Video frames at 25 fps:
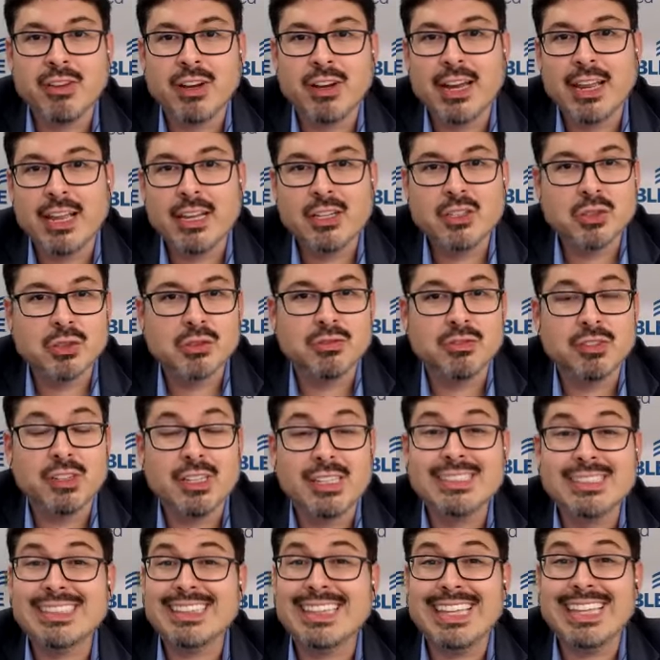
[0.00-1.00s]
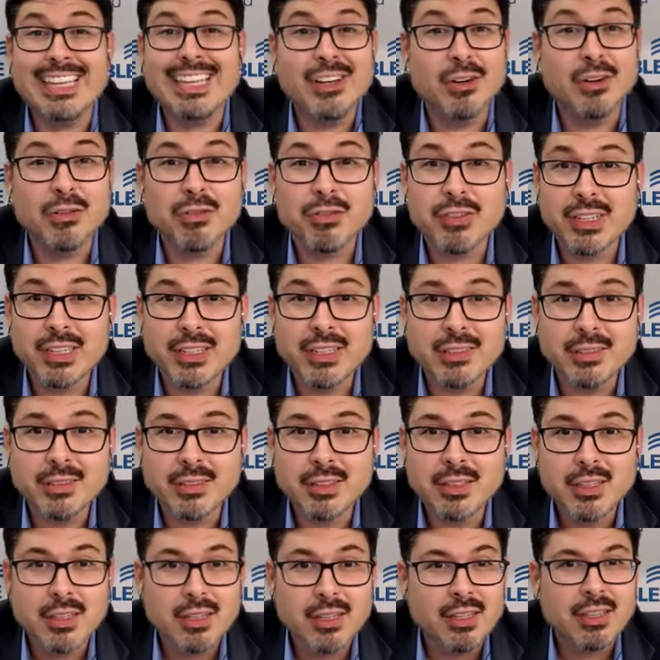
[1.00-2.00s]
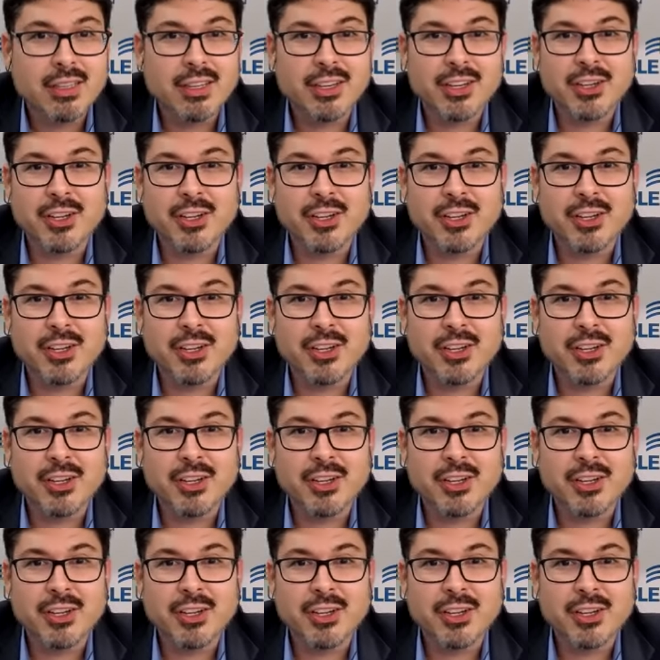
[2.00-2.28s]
financial fees, legal fees. Mm-hmm.